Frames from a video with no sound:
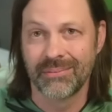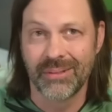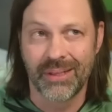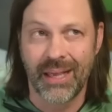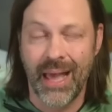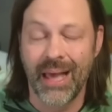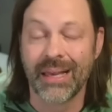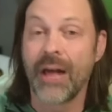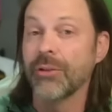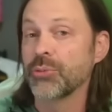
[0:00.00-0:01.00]
uh,
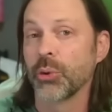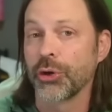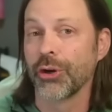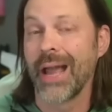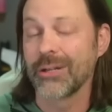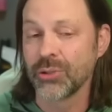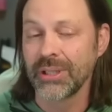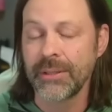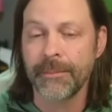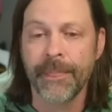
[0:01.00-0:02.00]
allow them to occur
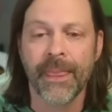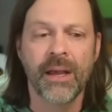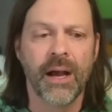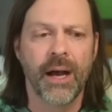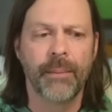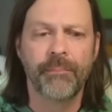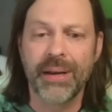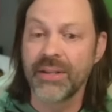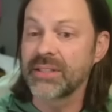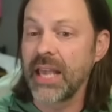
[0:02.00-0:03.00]
naturally. Um,
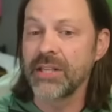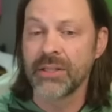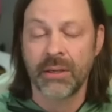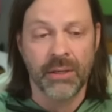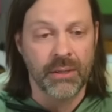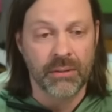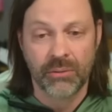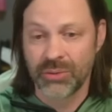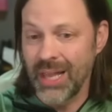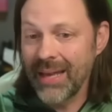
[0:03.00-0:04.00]
but in this case,
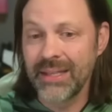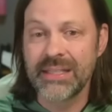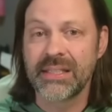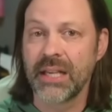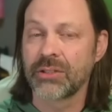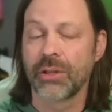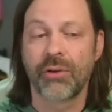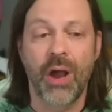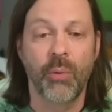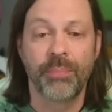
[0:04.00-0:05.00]
there's a lot of these sticks on the
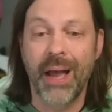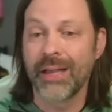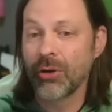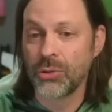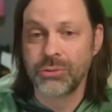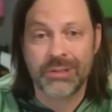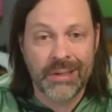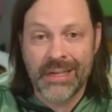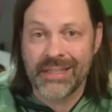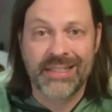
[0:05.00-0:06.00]
ground with pine cones.
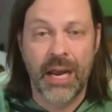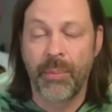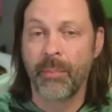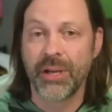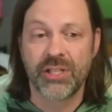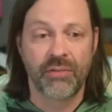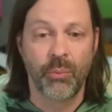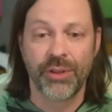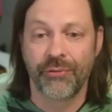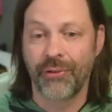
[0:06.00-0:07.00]
Set up a bunch of
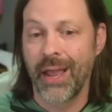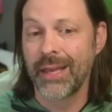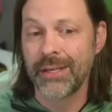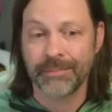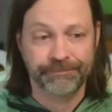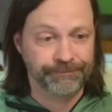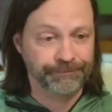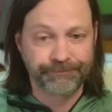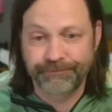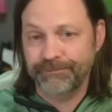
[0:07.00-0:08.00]
them with a friend.
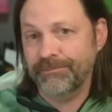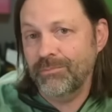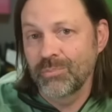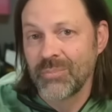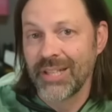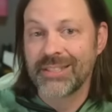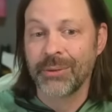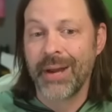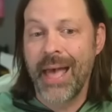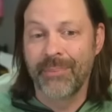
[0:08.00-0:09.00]
Let's
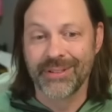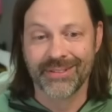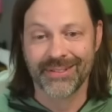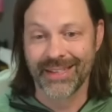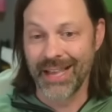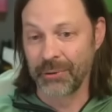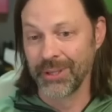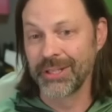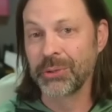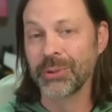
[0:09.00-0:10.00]
see what happens. I got a
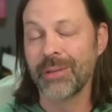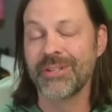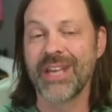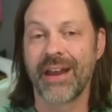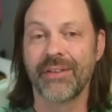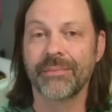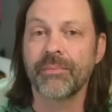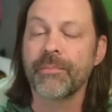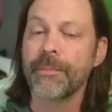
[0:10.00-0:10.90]
really cool image out of it.